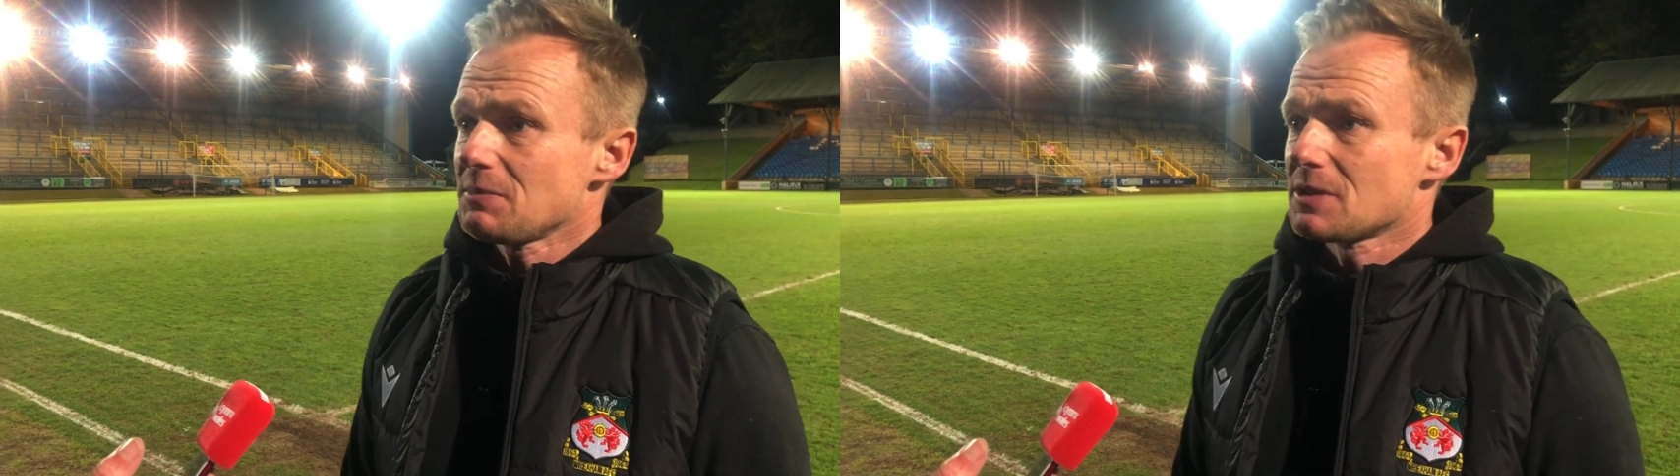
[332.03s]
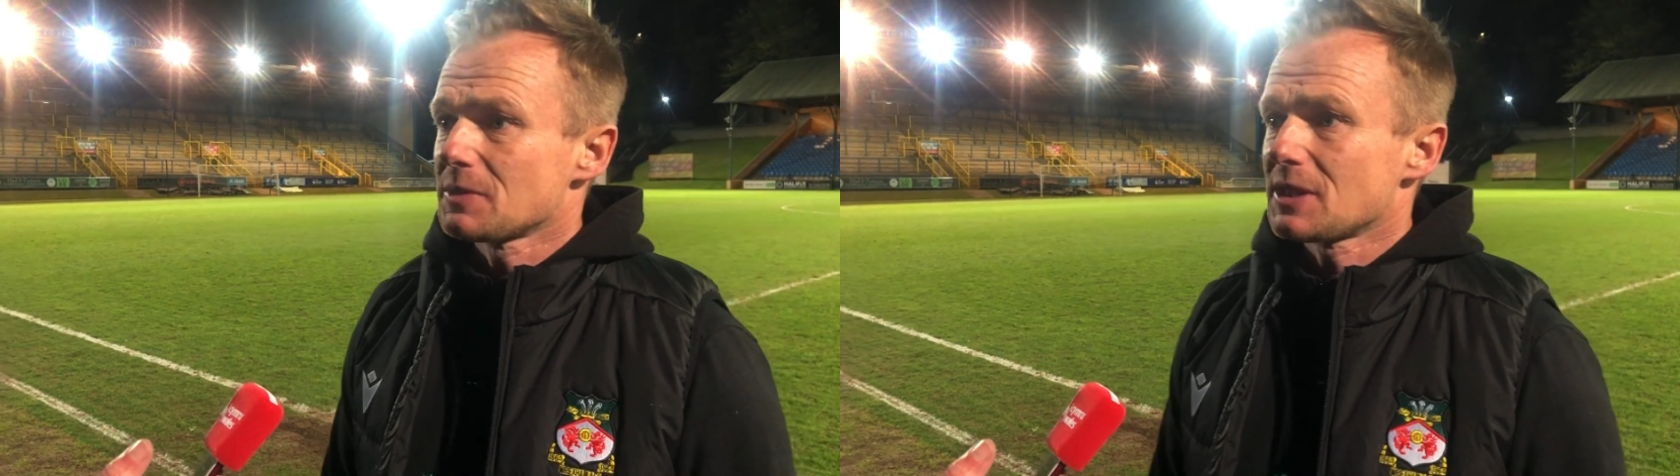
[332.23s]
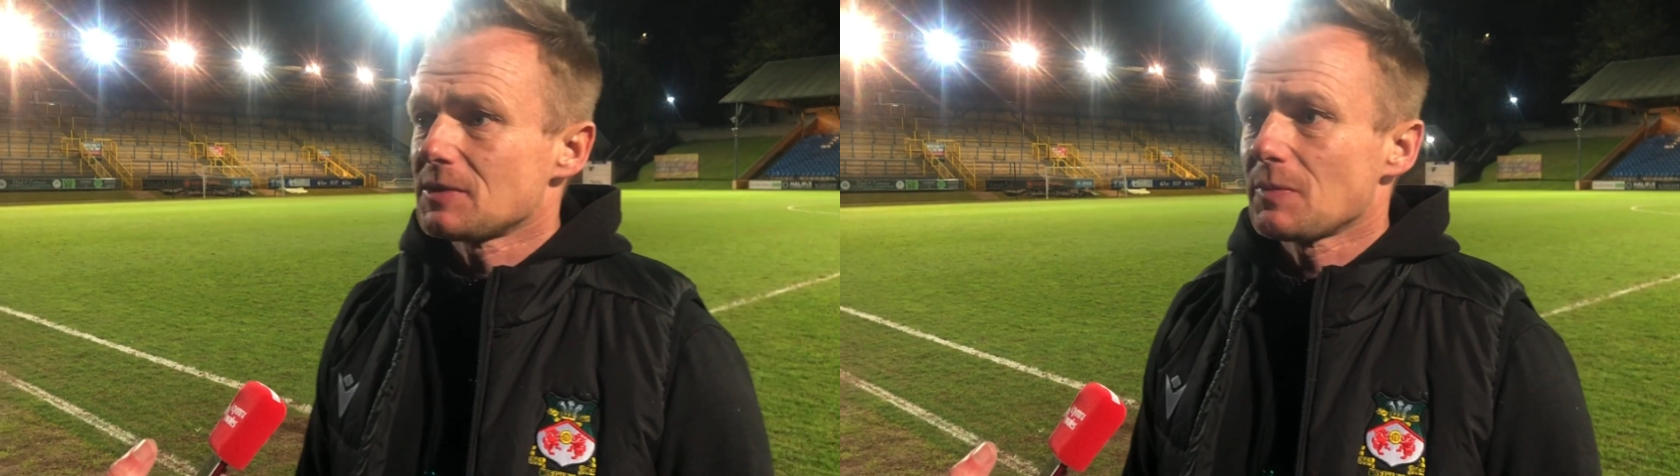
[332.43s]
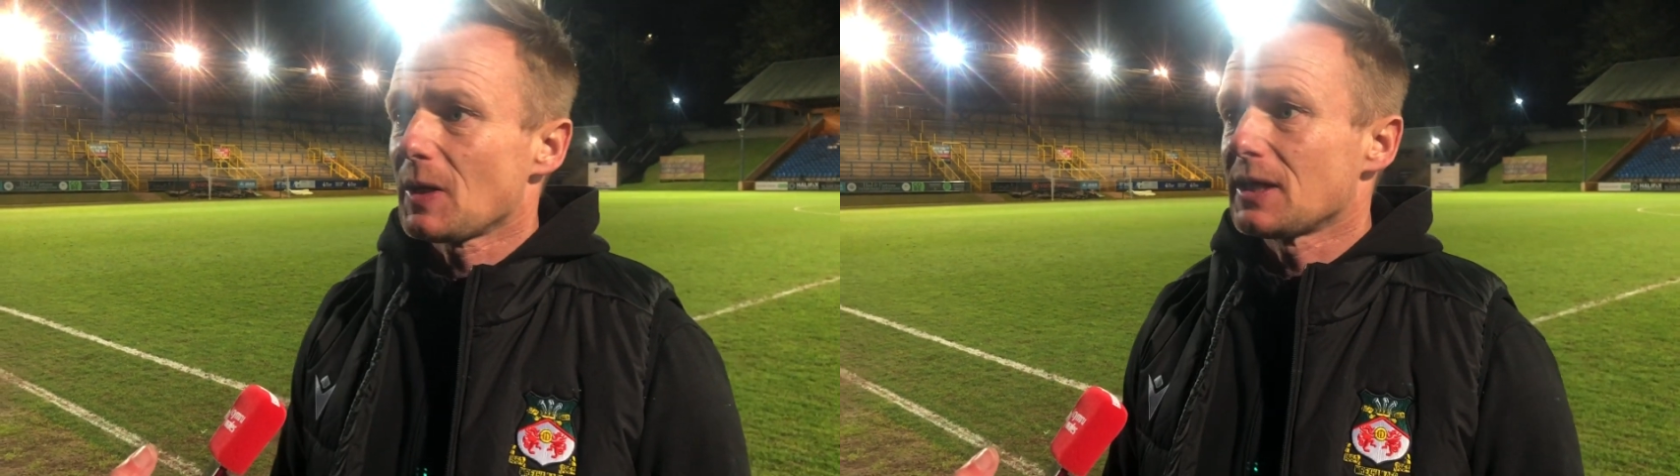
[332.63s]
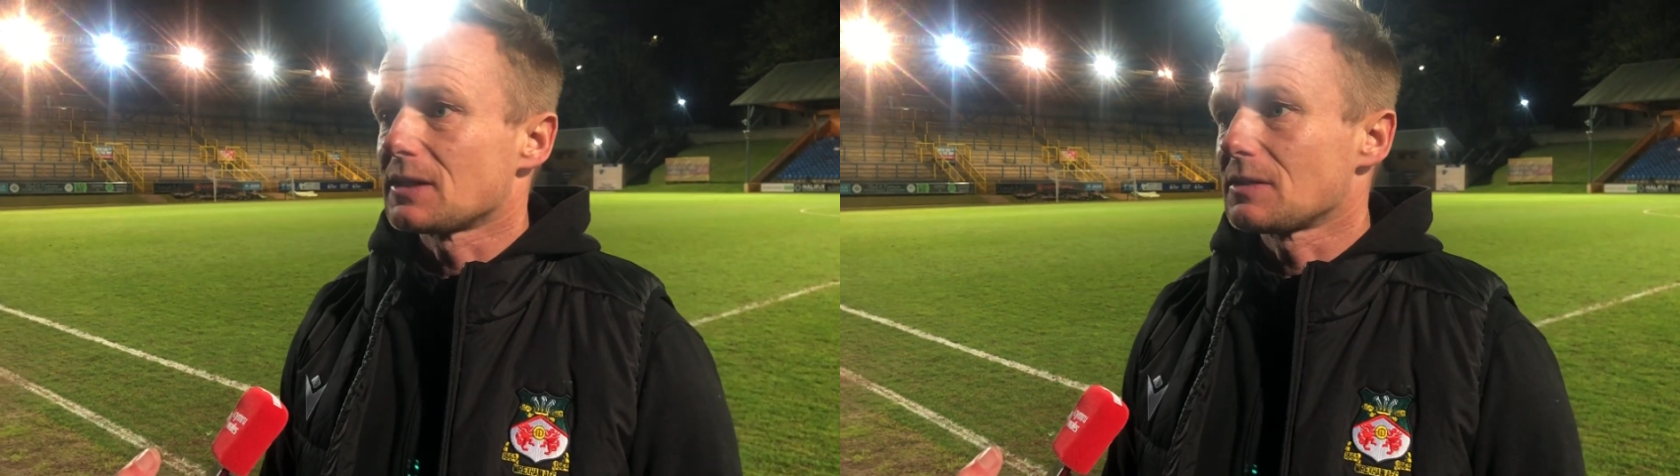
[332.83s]
something said to the
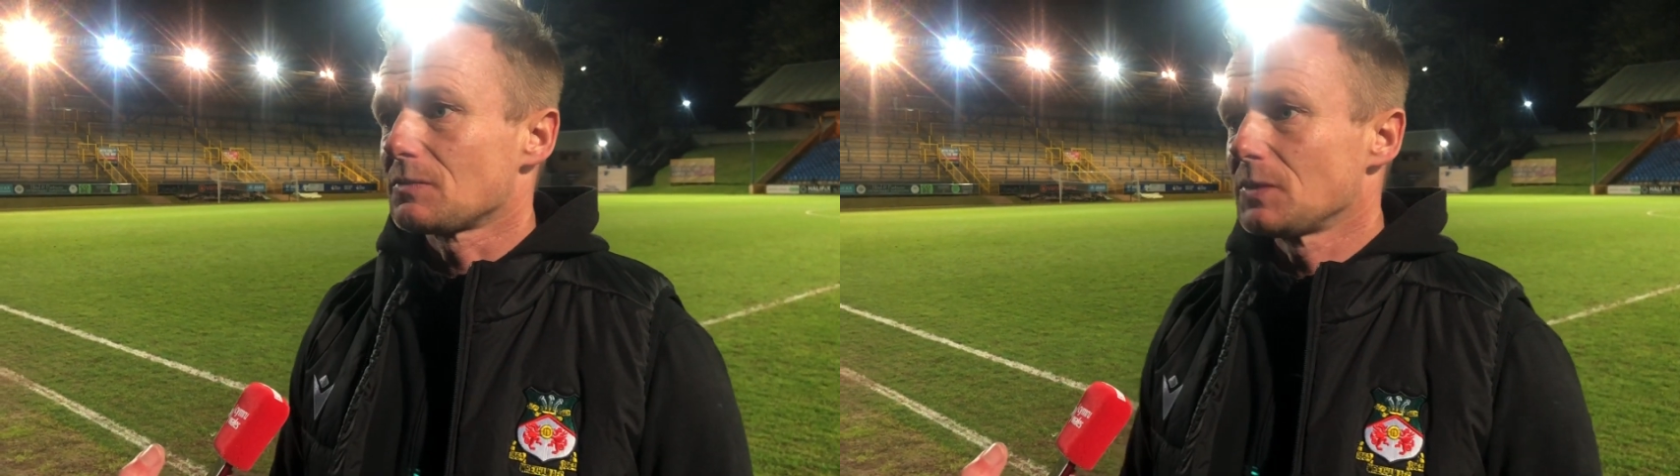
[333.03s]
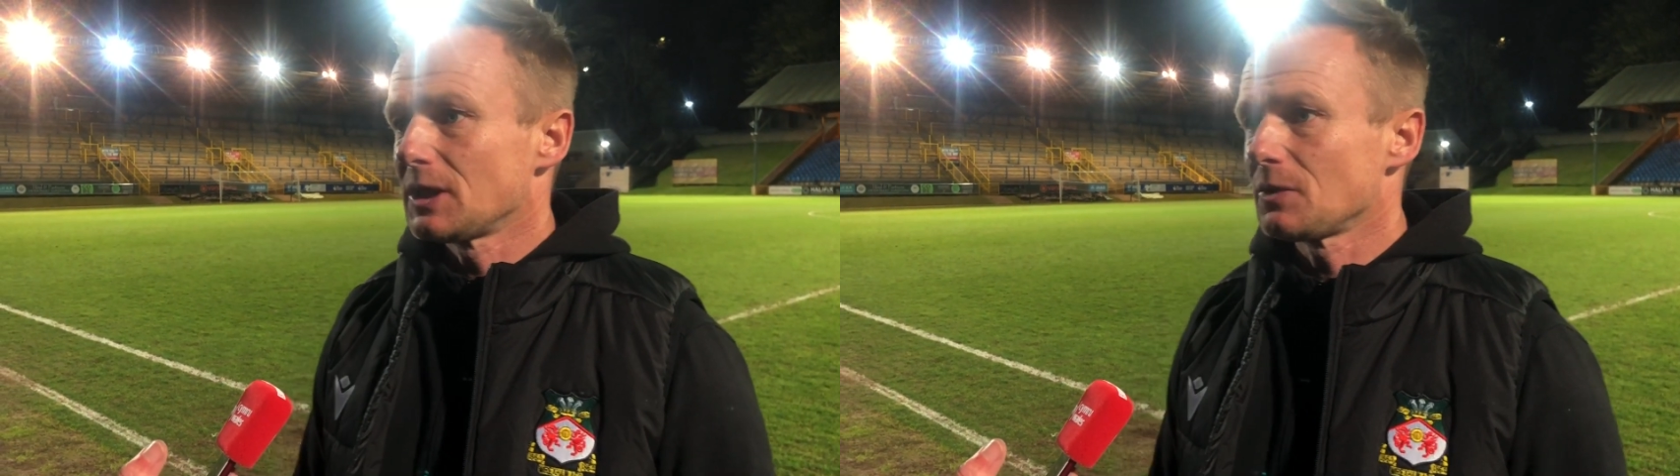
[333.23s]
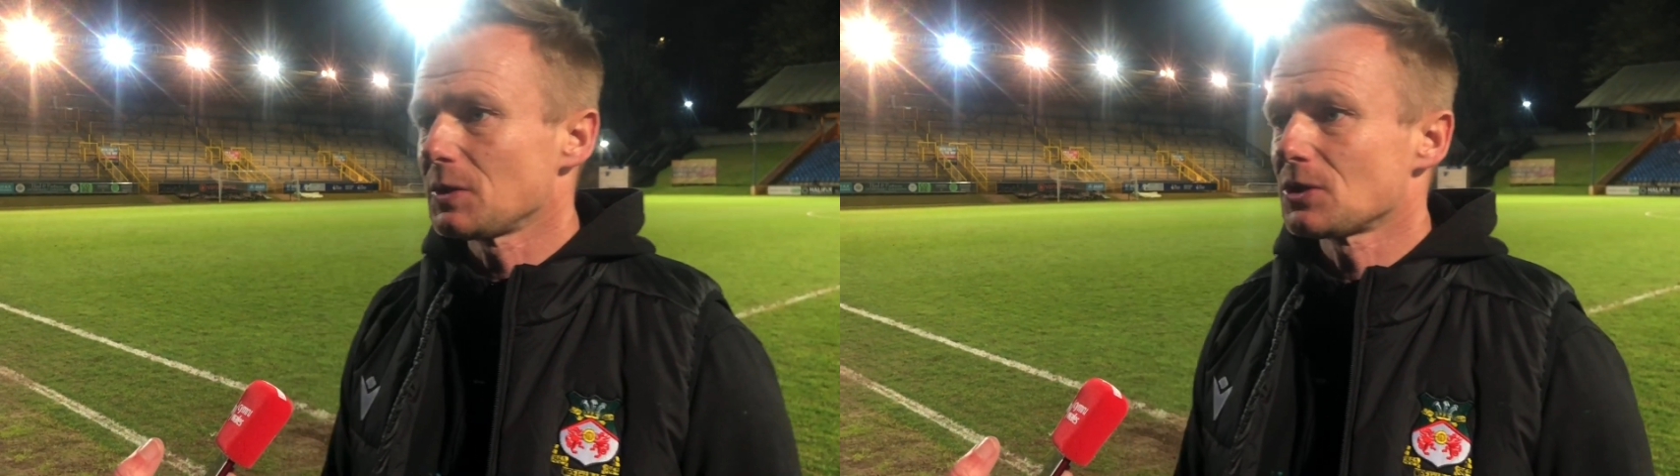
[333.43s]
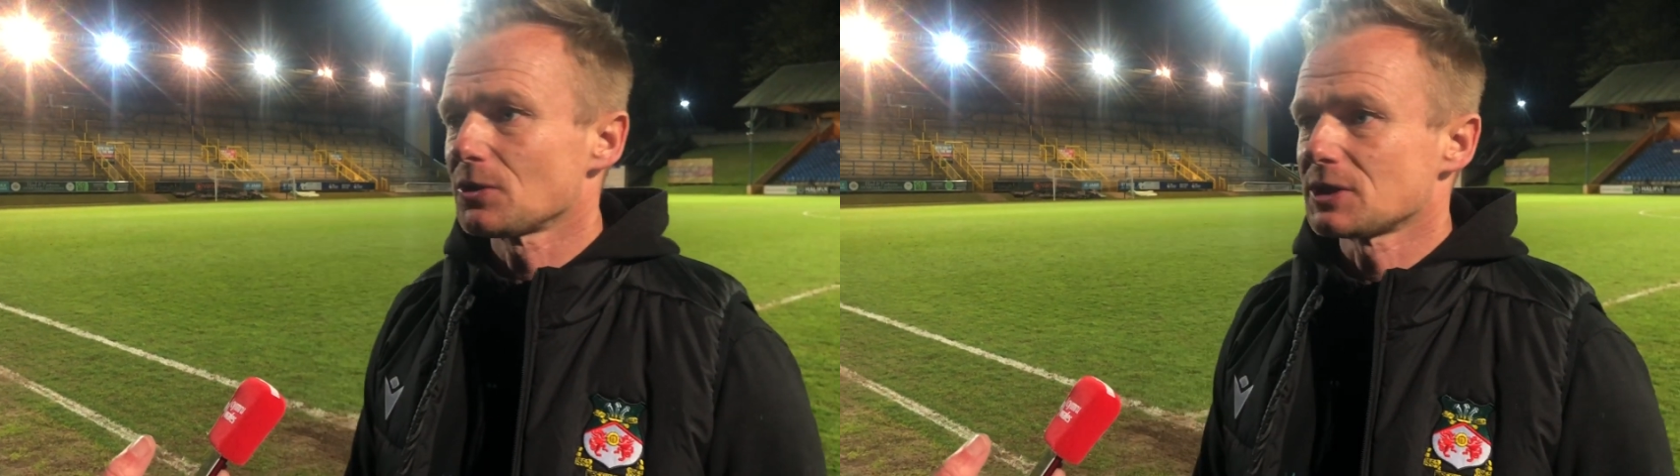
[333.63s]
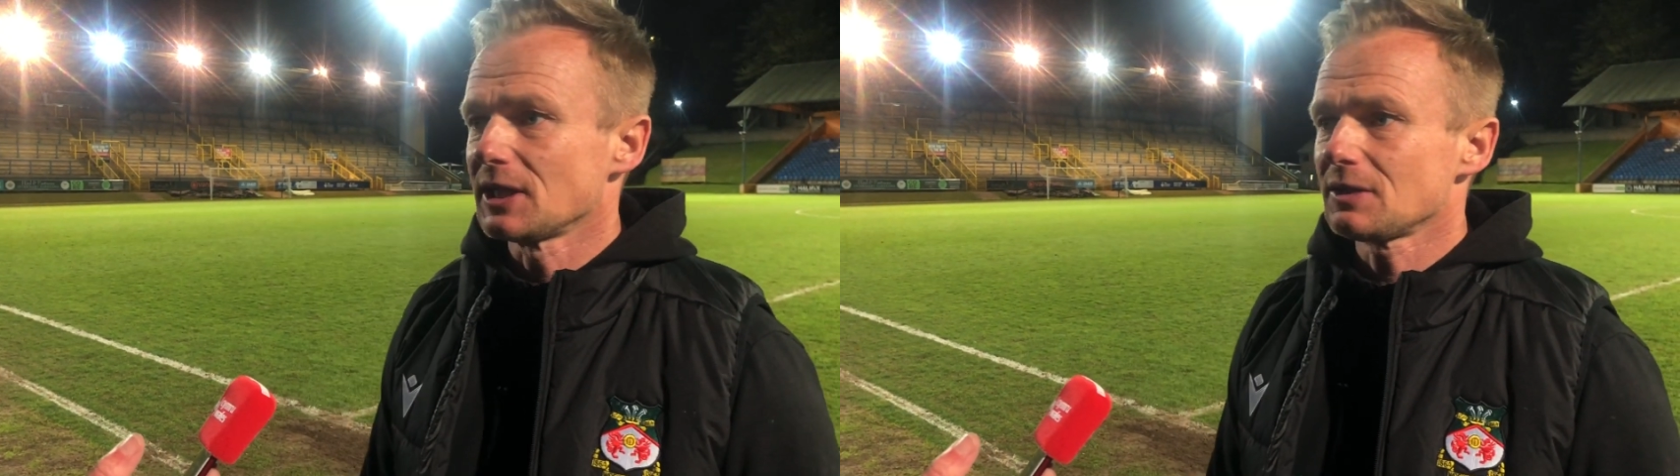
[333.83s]
players. We, we
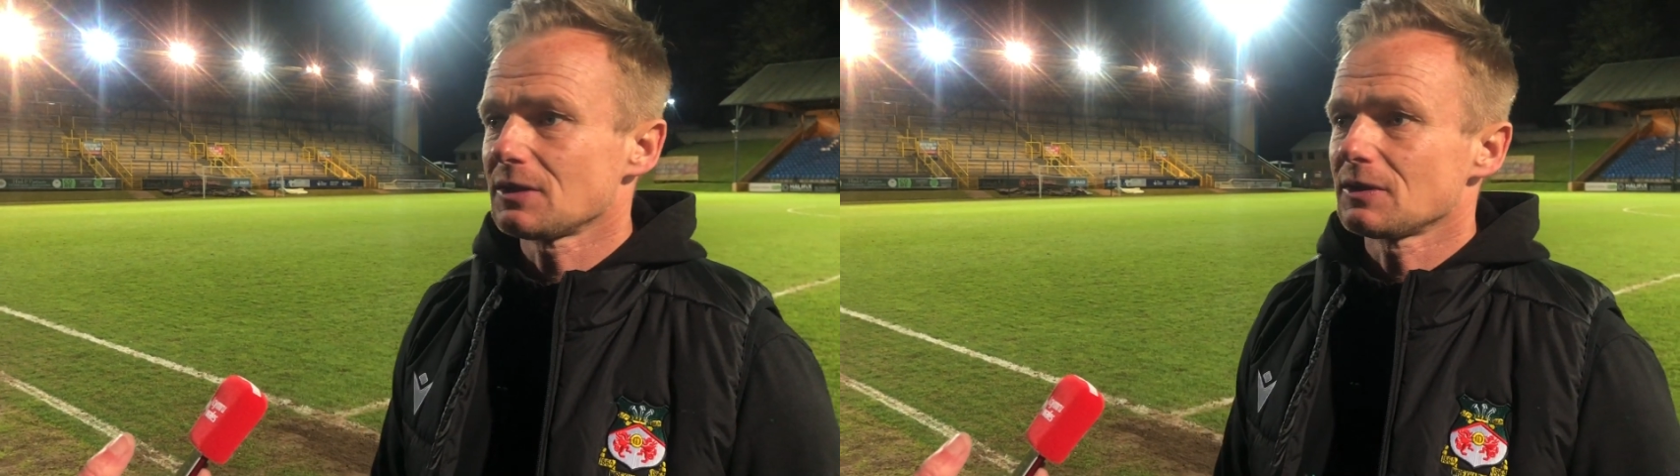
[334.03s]
tucked in.